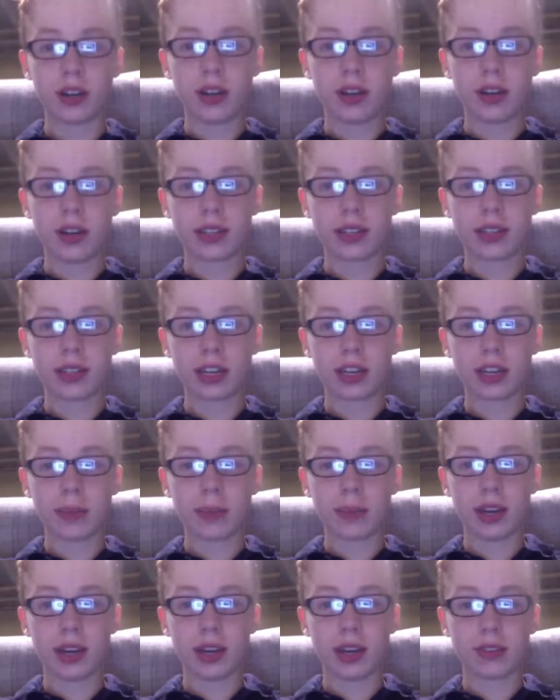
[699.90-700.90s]
It's gonna
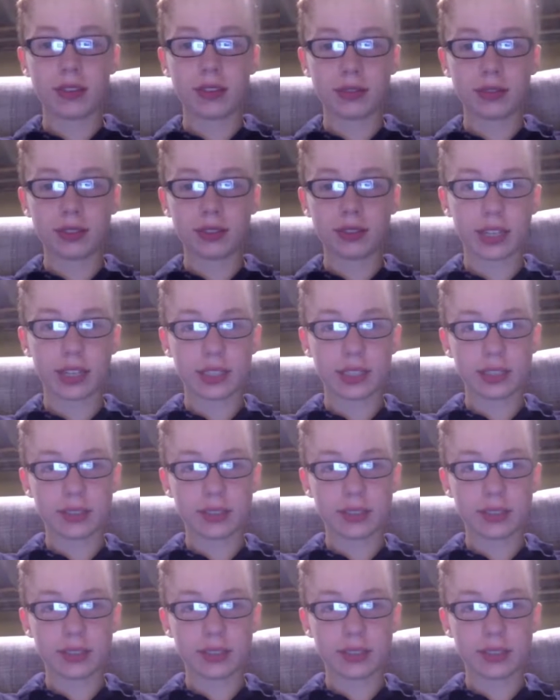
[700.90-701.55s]
be like,